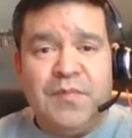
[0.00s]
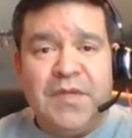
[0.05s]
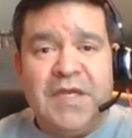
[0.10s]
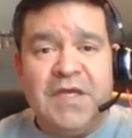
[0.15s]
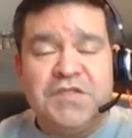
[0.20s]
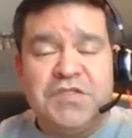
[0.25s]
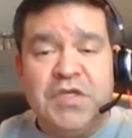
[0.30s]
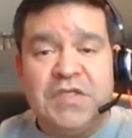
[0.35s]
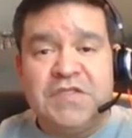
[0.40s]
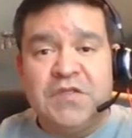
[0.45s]

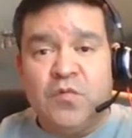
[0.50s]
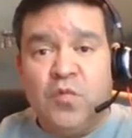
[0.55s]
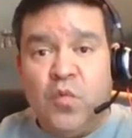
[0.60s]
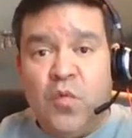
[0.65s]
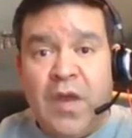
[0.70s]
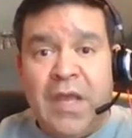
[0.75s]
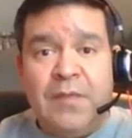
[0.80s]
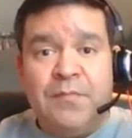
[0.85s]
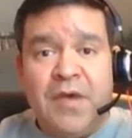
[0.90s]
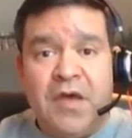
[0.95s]
Because it's a
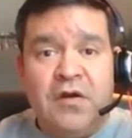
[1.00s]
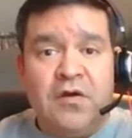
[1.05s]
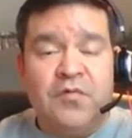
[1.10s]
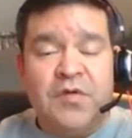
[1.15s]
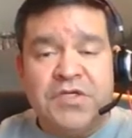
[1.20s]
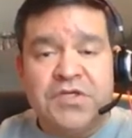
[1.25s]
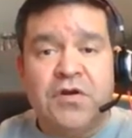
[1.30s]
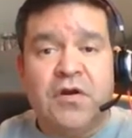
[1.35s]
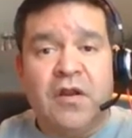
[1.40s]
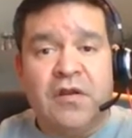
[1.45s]
way better
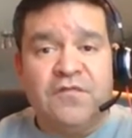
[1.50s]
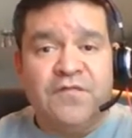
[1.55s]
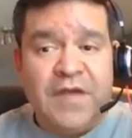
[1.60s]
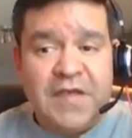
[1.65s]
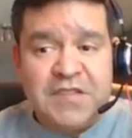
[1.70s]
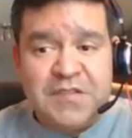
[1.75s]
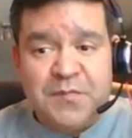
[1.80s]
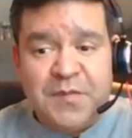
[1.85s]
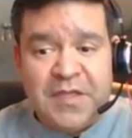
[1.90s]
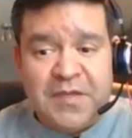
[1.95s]
return on
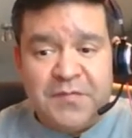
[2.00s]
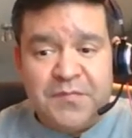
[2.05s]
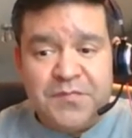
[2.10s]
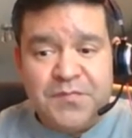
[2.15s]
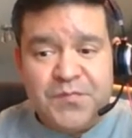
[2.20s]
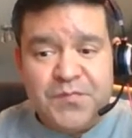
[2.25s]
investment.